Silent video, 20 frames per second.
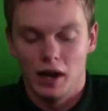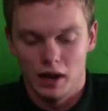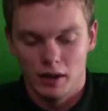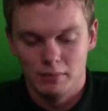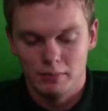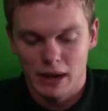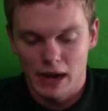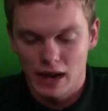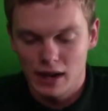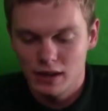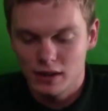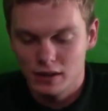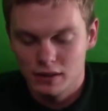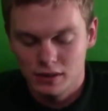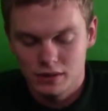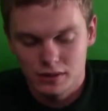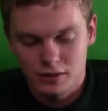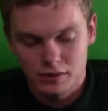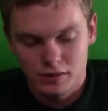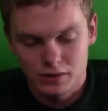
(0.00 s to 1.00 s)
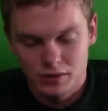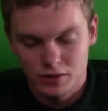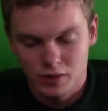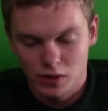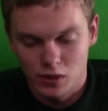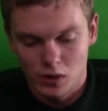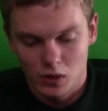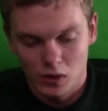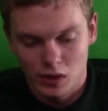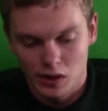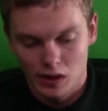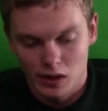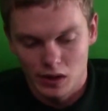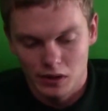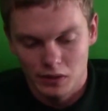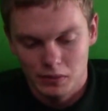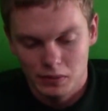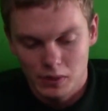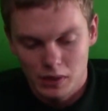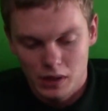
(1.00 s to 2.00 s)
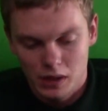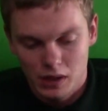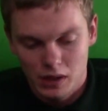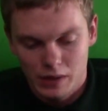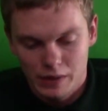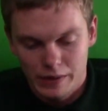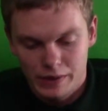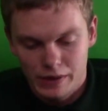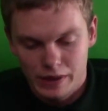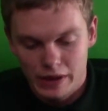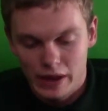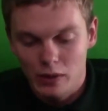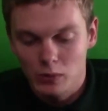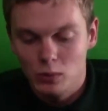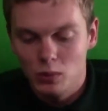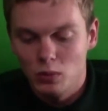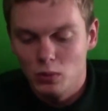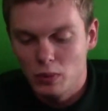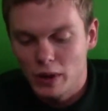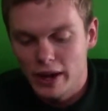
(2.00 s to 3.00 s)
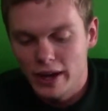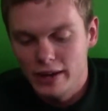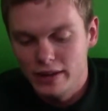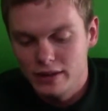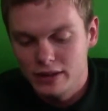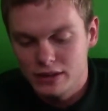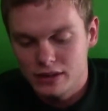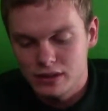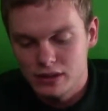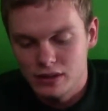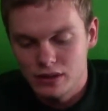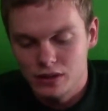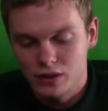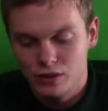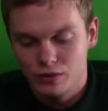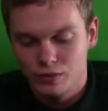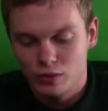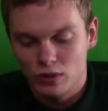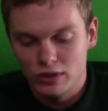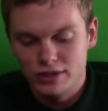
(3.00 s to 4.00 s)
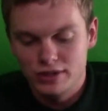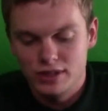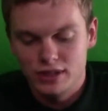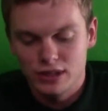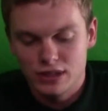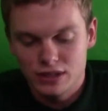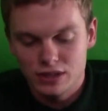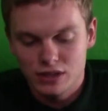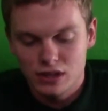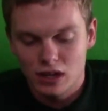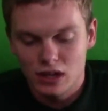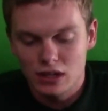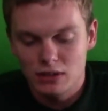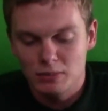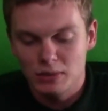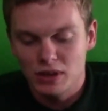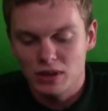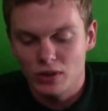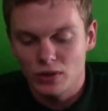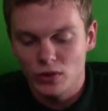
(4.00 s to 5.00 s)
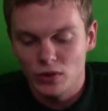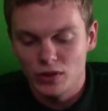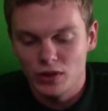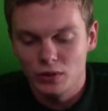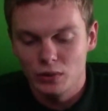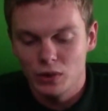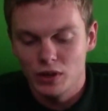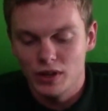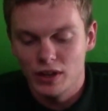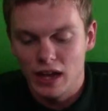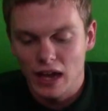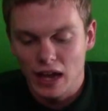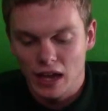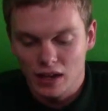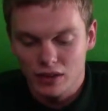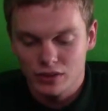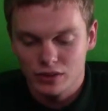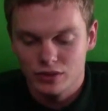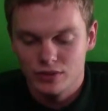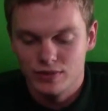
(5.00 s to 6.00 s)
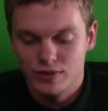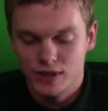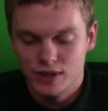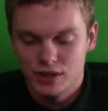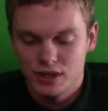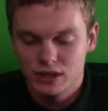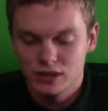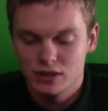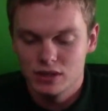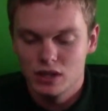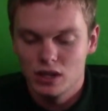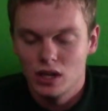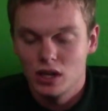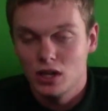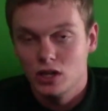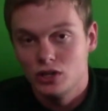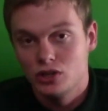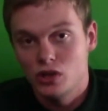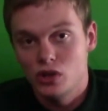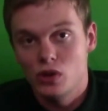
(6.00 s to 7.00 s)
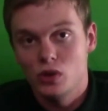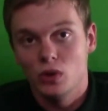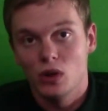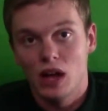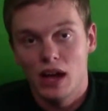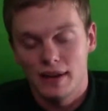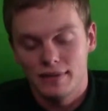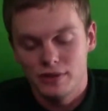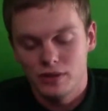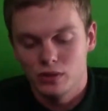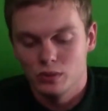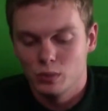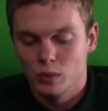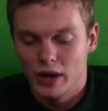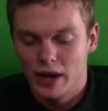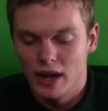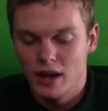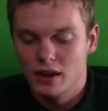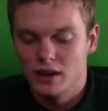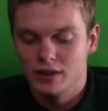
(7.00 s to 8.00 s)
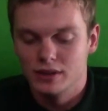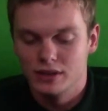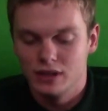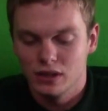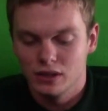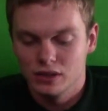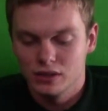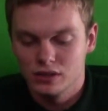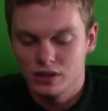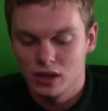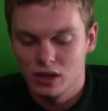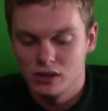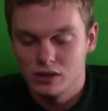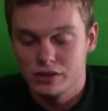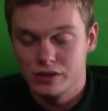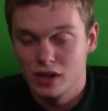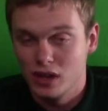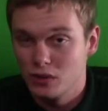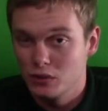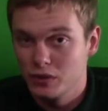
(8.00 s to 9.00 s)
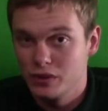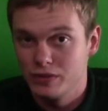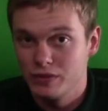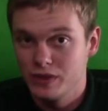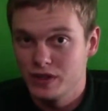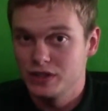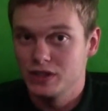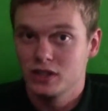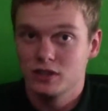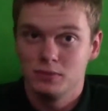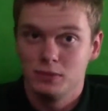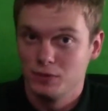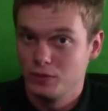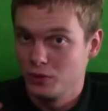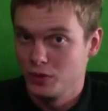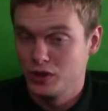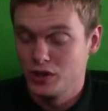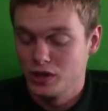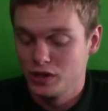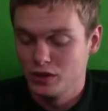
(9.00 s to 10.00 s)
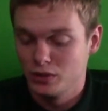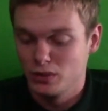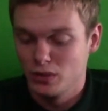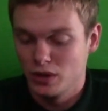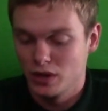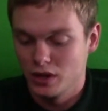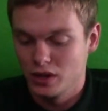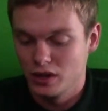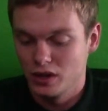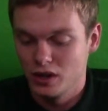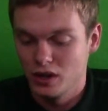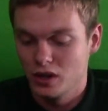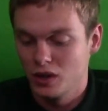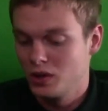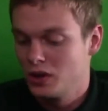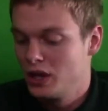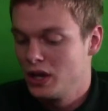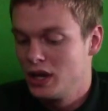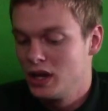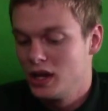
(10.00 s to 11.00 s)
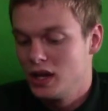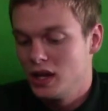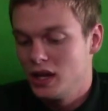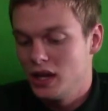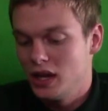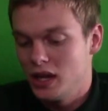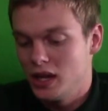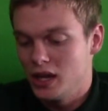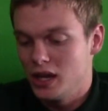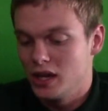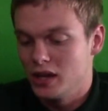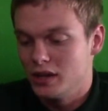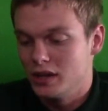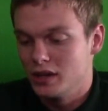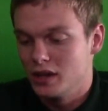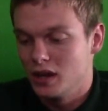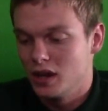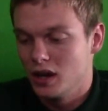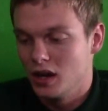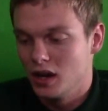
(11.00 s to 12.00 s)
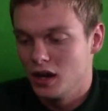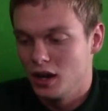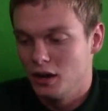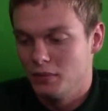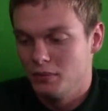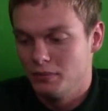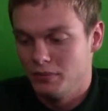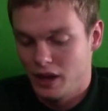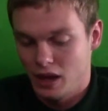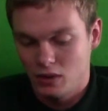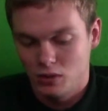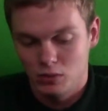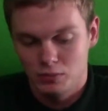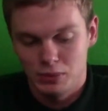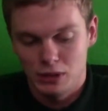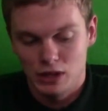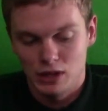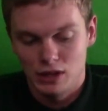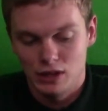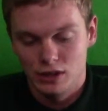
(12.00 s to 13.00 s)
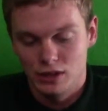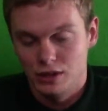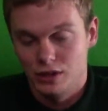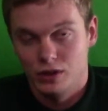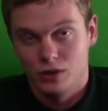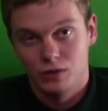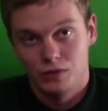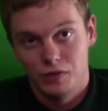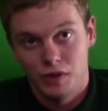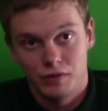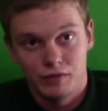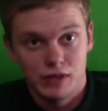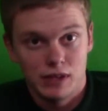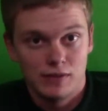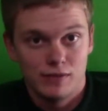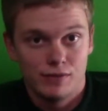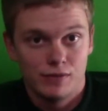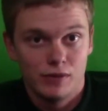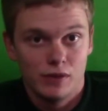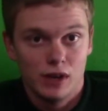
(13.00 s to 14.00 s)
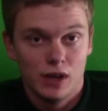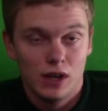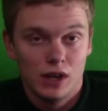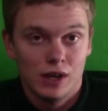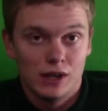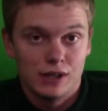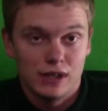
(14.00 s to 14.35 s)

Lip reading: Alright, I'm back. So it will wait. You're forcing this card to be the only one that handles Physx, so you will have to wait until this card's done with the Physx before your other one could go, and that will be 15